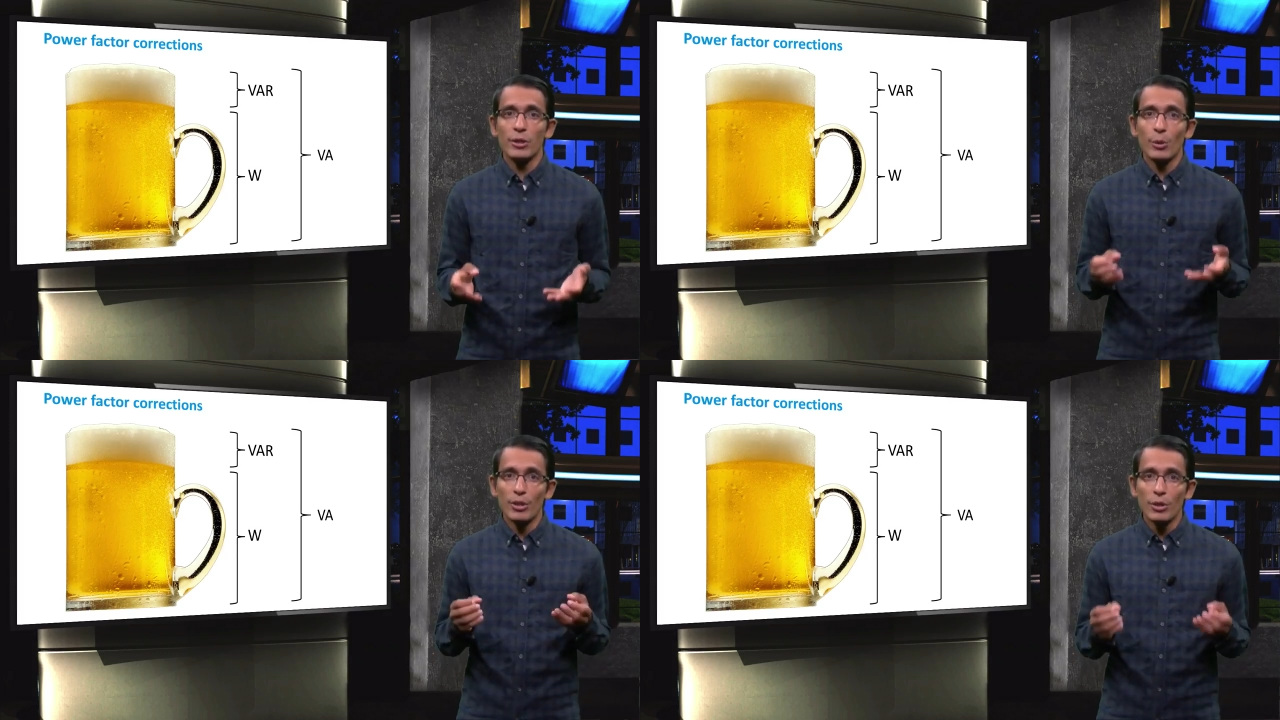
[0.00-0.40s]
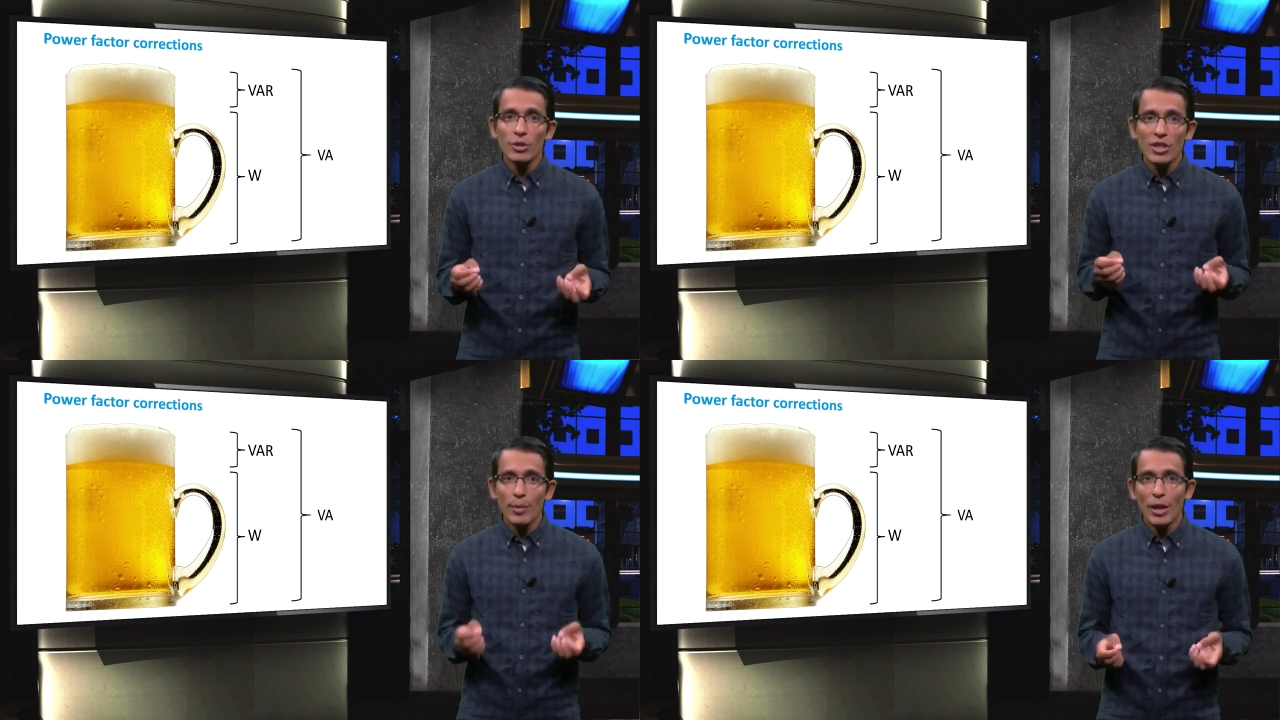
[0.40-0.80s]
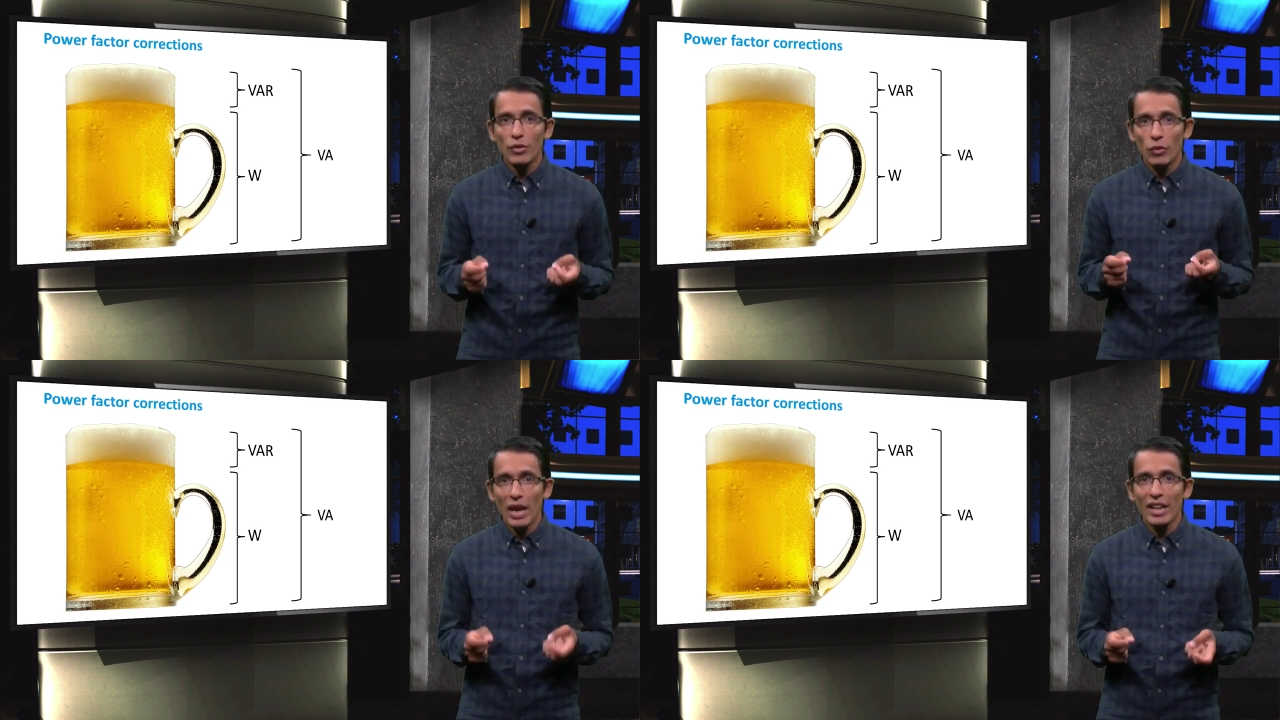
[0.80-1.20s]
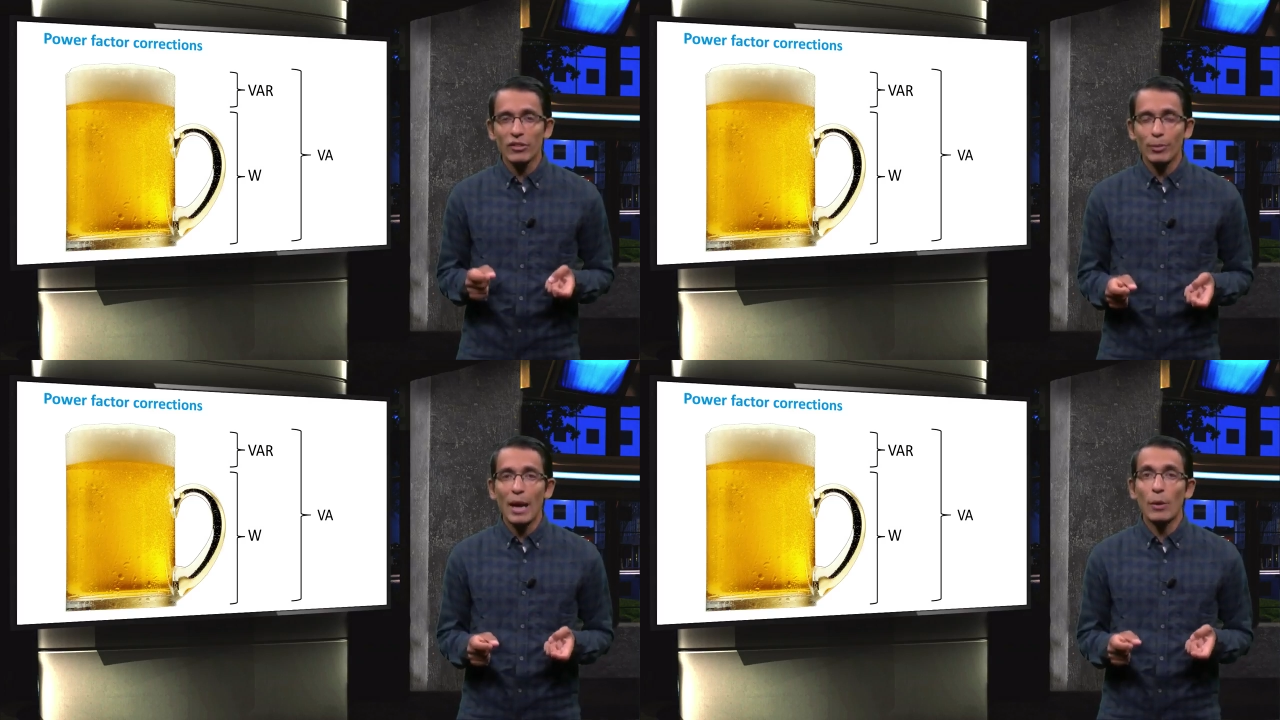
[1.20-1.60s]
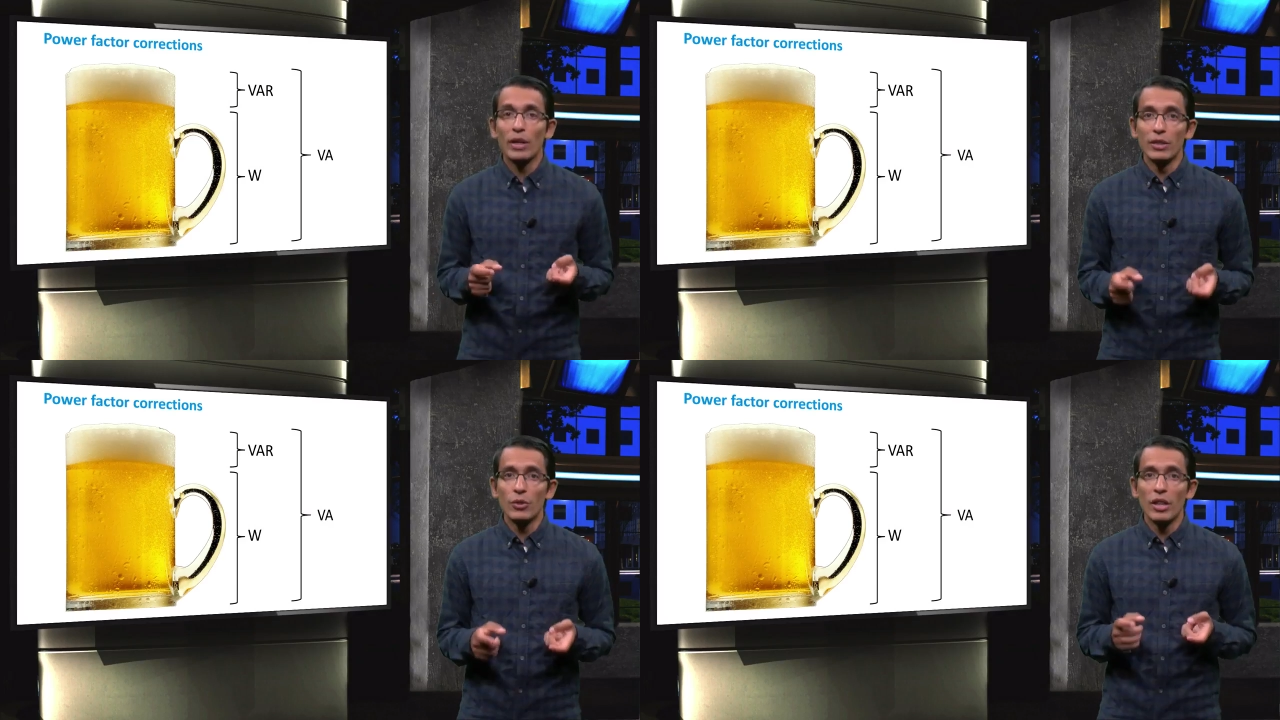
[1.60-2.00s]
to reduce the amount of reactive power
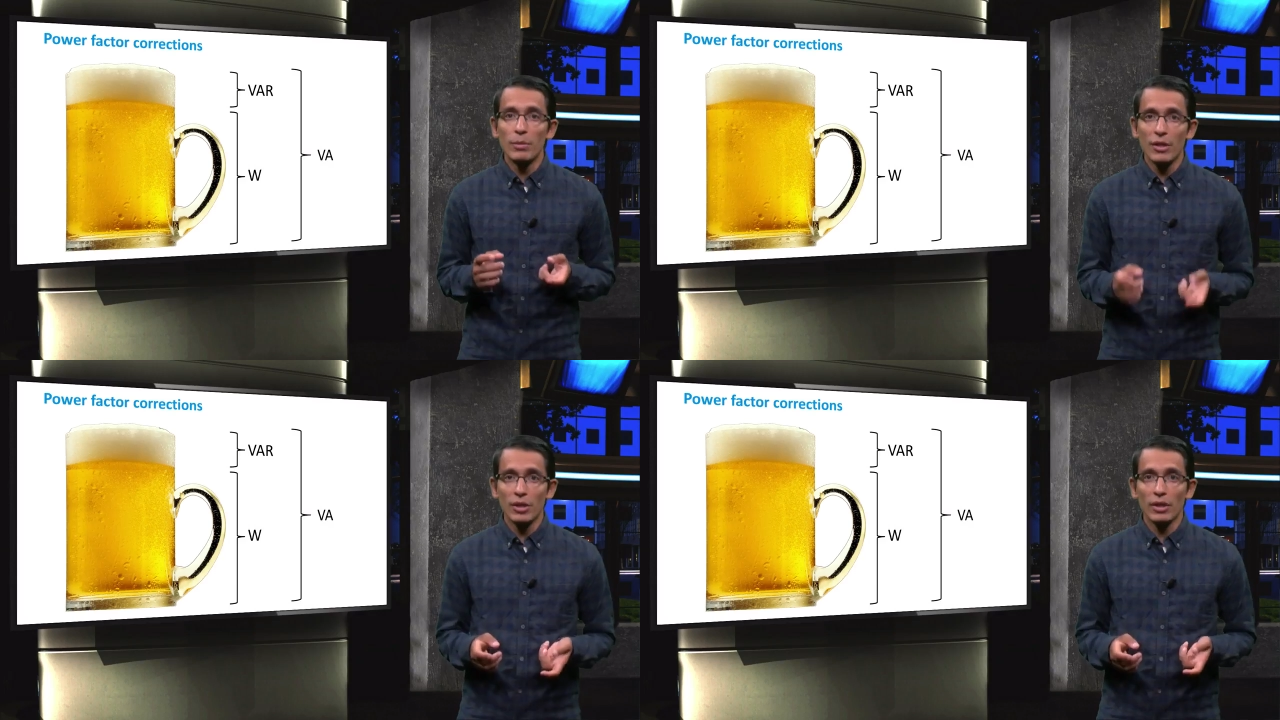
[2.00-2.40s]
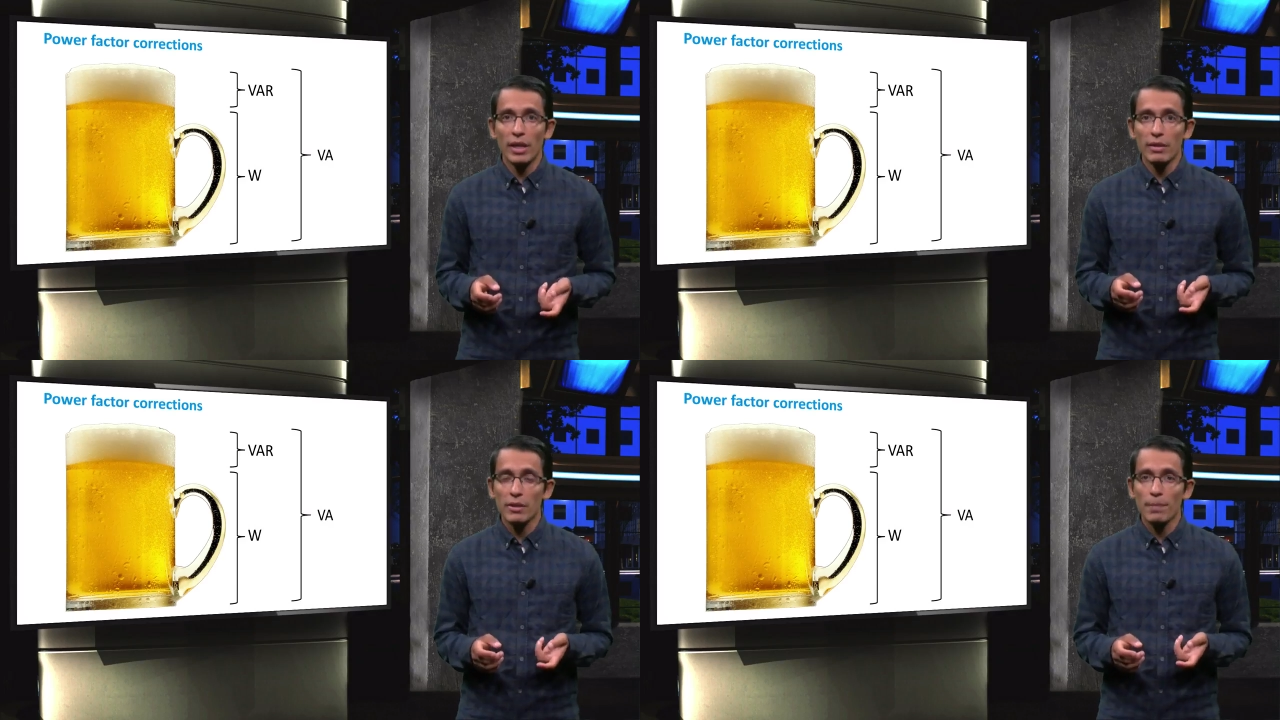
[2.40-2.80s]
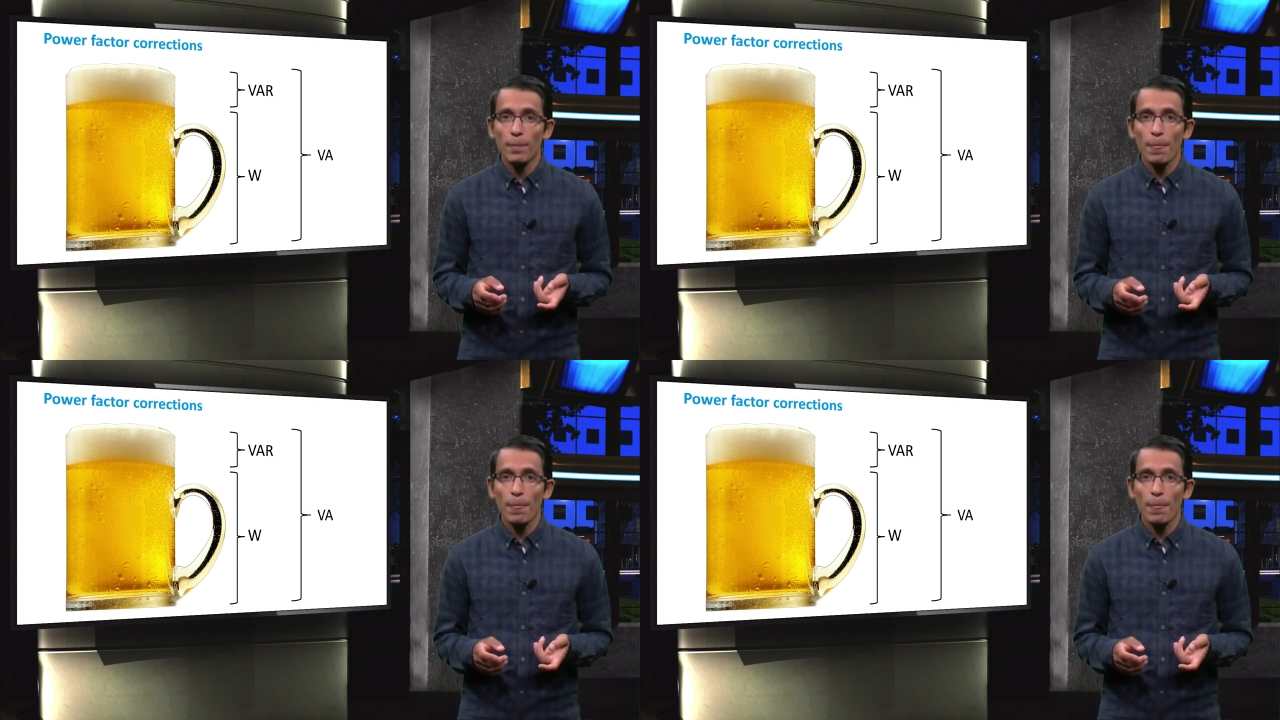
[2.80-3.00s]
in transmission lines.